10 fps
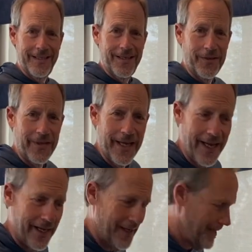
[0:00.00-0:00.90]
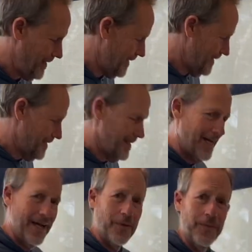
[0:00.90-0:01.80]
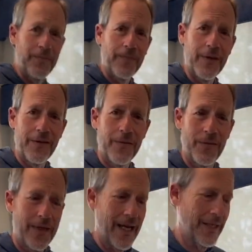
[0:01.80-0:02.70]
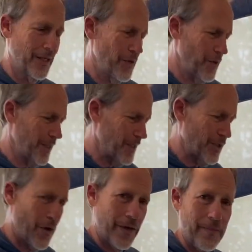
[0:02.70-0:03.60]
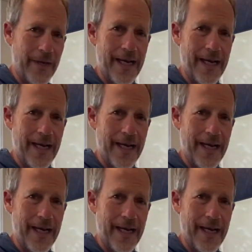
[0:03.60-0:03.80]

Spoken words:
Okay, so now we got the yogurt started, but I